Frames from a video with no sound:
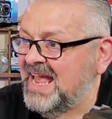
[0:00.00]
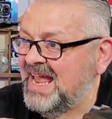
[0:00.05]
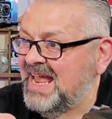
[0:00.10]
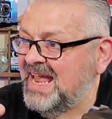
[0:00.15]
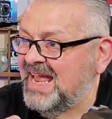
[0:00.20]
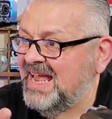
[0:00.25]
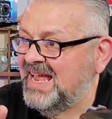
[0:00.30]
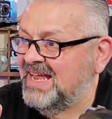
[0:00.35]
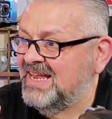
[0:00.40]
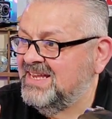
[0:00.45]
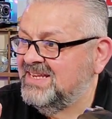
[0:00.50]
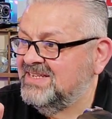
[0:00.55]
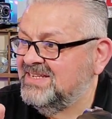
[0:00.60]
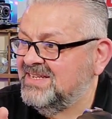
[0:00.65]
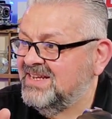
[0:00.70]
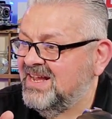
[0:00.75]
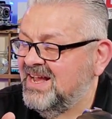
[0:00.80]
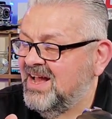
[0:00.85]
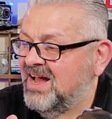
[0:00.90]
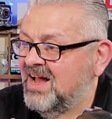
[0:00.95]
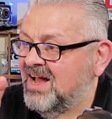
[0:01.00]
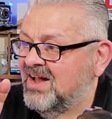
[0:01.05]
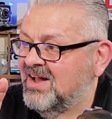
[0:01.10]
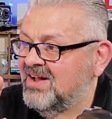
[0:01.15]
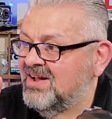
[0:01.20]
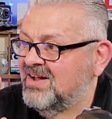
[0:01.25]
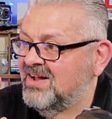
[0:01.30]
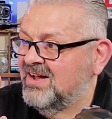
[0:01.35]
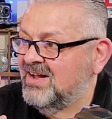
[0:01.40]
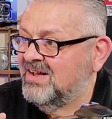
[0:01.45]
and
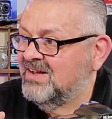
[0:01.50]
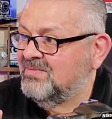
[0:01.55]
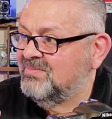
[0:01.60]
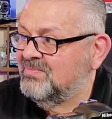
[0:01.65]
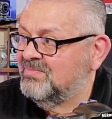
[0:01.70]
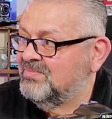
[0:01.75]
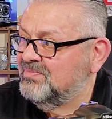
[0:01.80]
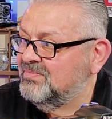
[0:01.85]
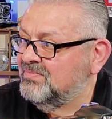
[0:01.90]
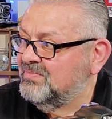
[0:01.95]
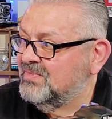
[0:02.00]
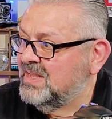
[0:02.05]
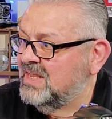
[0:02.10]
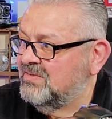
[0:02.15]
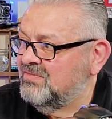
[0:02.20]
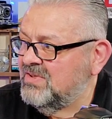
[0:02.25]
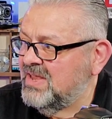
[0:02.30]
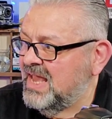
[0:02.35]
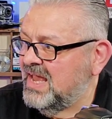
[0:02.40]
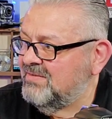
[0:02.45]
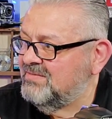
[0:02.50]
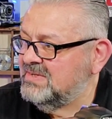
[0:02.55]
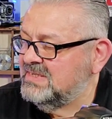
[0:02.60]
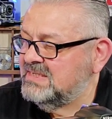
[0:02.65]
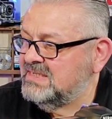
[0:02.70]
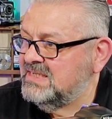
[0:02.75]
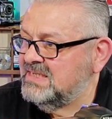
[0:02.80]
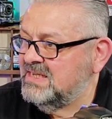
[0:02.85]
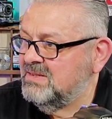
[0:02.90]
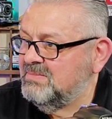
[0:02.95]
uh, if you haven't
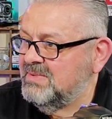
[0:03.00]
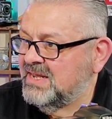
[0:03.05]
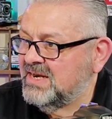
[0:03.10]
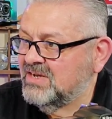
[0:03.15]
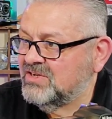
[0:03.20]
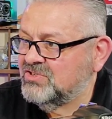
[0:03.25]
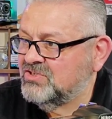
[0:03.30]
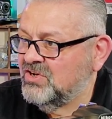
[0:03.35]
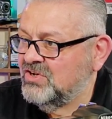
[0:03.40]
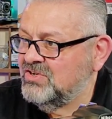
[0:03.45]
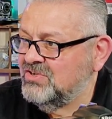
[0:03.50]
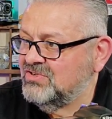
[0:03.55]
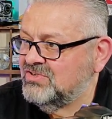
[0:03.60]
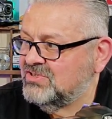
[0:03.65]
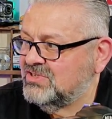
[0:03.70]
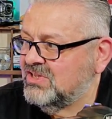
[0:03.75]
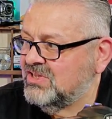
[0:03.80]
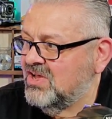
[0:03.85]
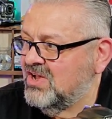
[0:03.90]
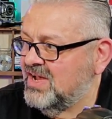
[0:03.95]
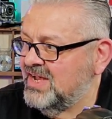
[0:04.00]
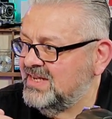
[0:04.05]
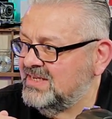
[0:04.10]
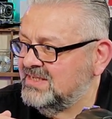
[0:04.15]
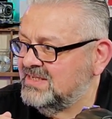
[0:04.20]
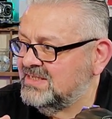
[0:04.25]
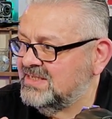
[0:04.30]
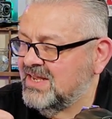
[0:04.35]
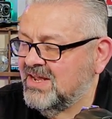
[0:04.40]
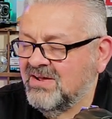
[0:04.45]
seen them yet, I'll show you
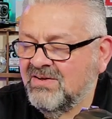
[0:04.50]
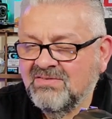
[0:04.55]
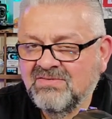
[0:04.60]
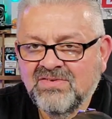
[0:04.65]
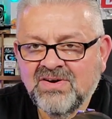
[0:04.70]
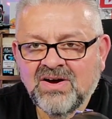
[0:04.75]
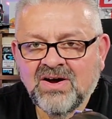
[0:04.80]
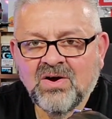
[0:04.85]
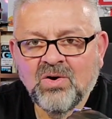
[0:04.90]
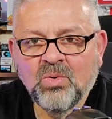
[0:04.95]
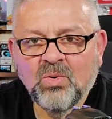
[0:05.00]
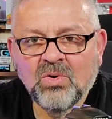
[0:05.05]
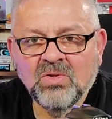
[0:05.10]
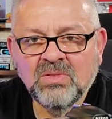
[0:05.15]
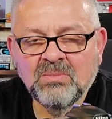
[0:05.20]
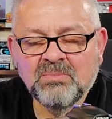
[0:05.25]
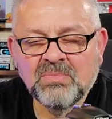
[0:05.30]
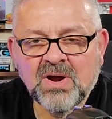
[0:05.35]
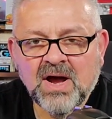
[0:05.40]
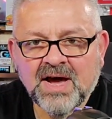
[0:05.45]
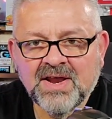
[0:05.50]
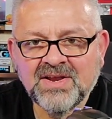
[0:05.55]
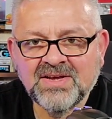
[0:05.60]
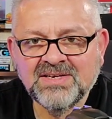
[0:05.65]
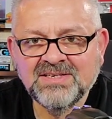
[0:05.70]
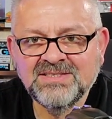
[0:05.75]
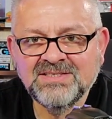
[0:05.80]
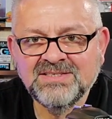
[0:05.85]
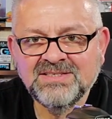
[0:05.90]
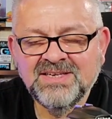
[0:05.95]
slides of uh, all the
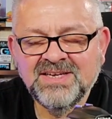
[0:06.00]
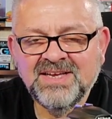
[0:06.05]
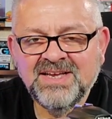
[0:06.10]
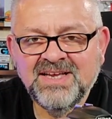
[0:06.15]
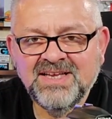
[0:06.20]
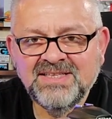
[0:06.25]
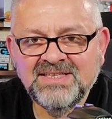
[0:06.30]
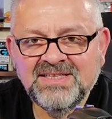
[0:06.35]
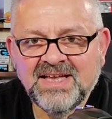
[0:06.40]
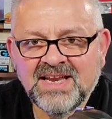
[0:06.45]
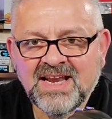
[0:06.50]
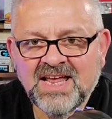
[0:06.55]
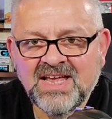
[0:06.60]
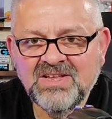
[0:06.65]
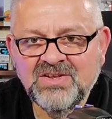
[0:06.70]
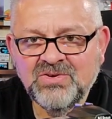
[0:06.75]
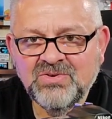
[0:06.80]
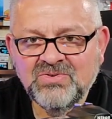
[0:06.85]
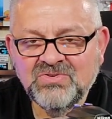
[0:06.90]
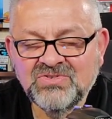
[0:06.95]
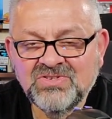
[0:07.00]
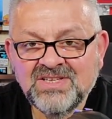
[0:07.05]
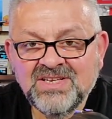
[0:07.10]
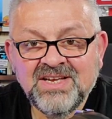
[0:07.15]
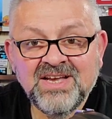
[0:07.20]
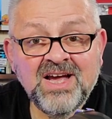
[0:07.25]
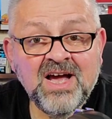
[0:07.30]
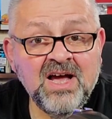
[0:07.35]
products that I used.